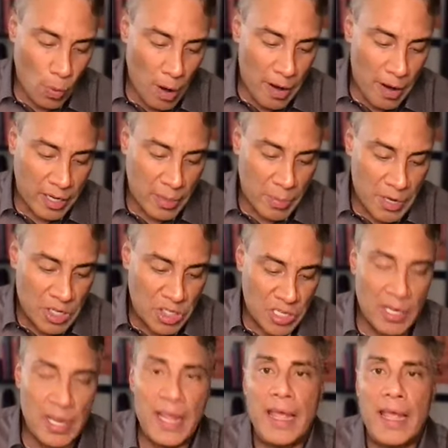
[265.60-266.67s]
Our
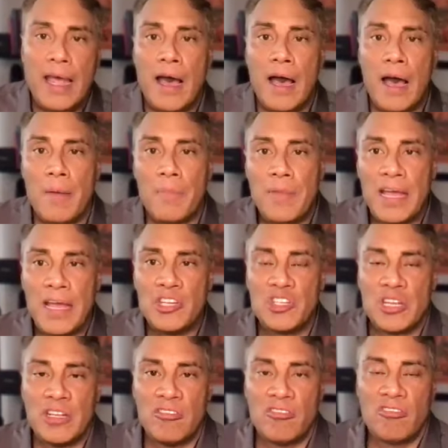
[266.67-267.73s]
commission
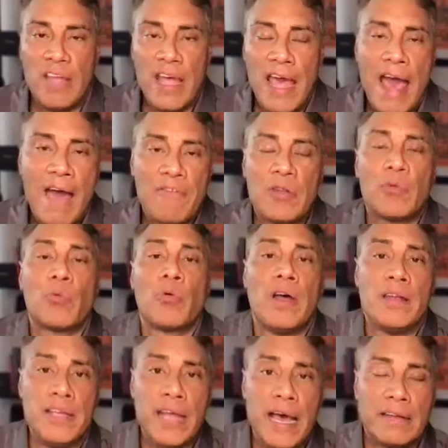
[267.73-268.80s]
engines haven't
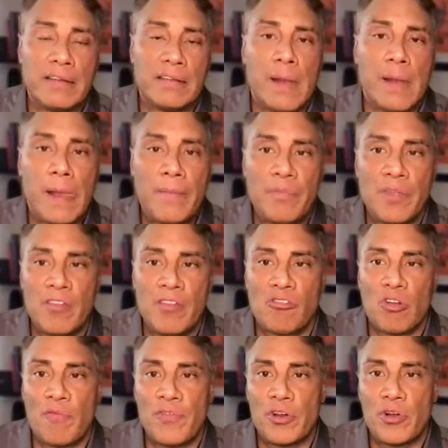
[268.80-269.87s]
run yet.
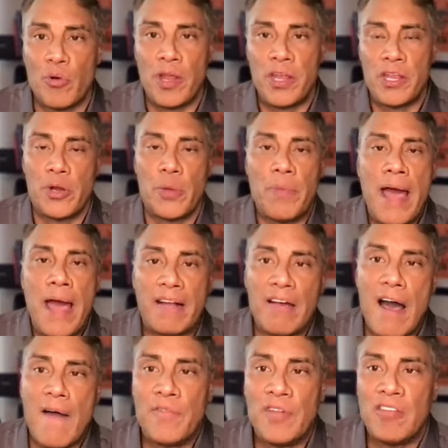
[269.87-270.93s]
So if you're going in your back
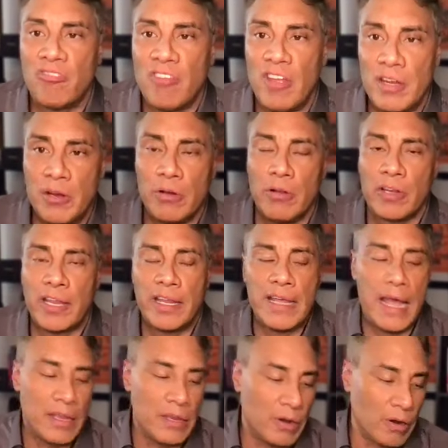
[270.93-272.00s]
office and you're looking
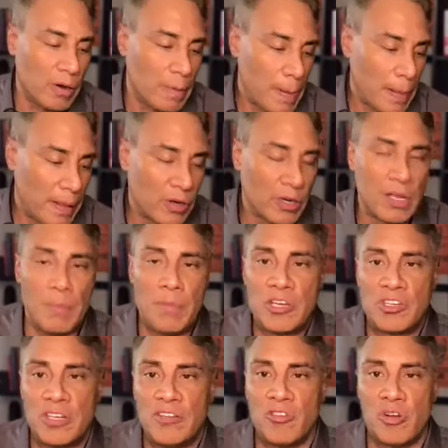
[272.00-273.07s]
at your
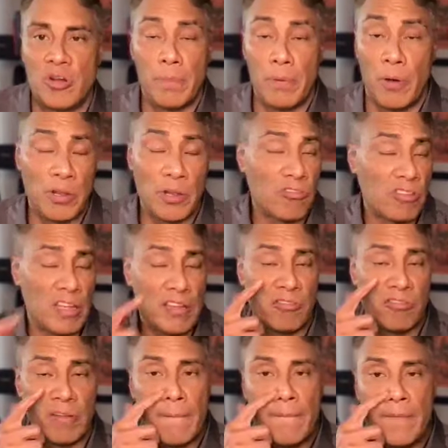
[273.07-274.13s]
commissions or your
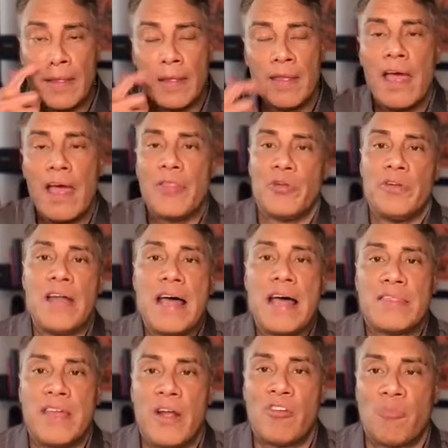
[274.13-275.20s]
bonuses and they're
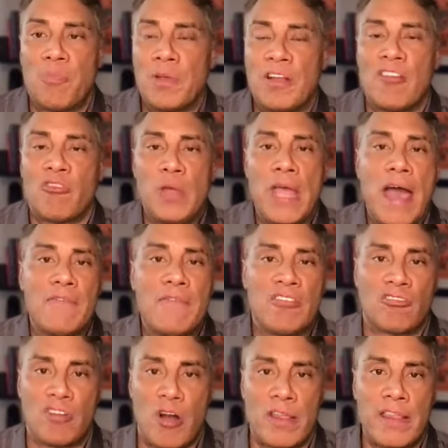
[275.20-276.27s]
not there, it's because we haven't
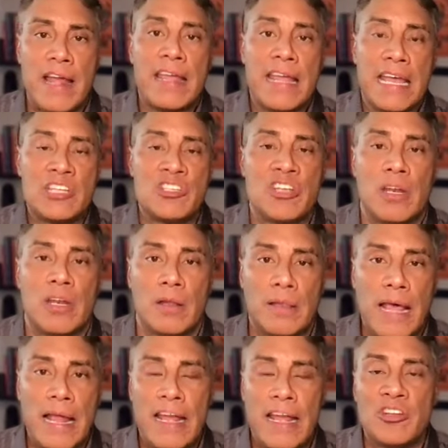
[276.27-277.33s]
started that engine.
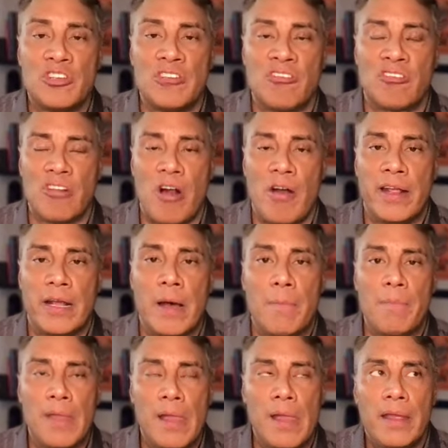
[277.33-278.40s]
That engine's starting
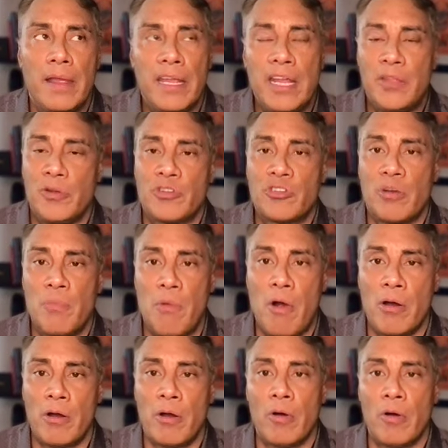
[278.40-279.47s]
up either
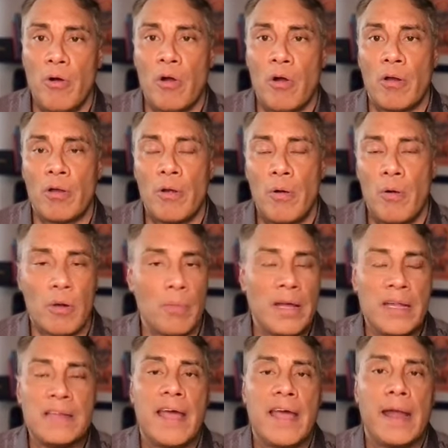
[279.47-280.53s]
tomorrow or
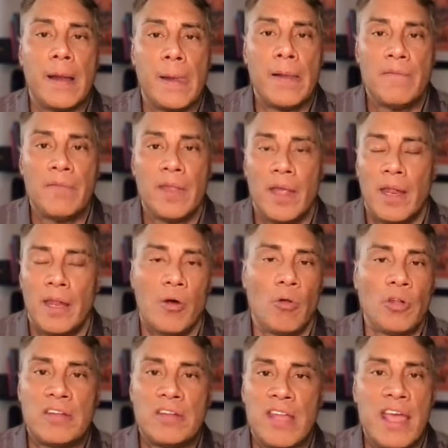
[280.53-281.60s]
Monday. And it
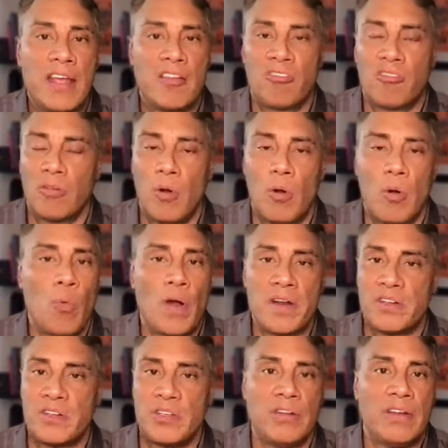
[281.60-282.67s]
only takes 1
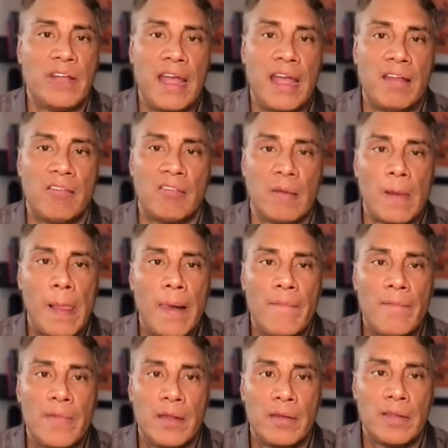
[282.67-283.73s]
or 2 days
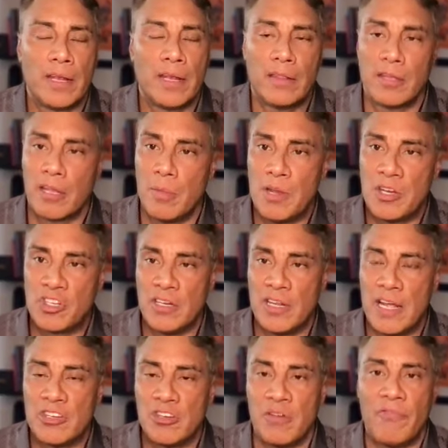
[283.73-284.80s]
to get the commission
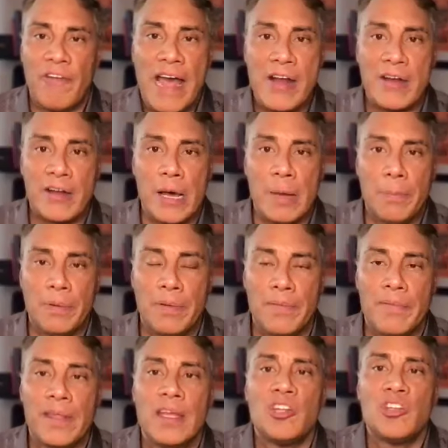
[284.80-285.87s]
engine fired up,
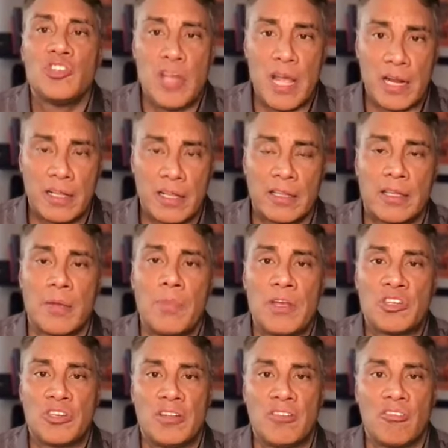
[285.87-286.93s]
check
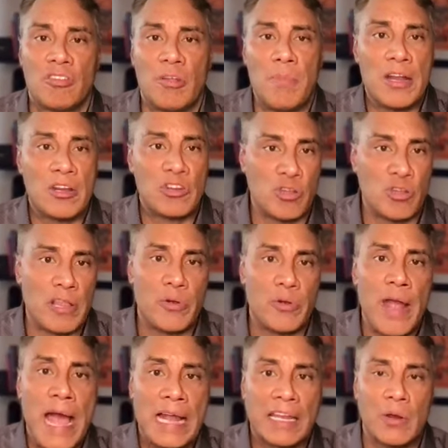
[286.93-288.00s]
commissions to make sure that they're
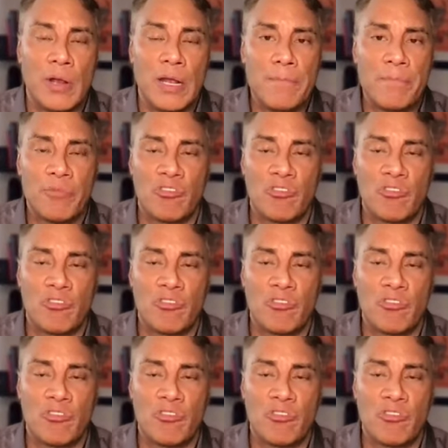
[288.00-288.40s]
accurate.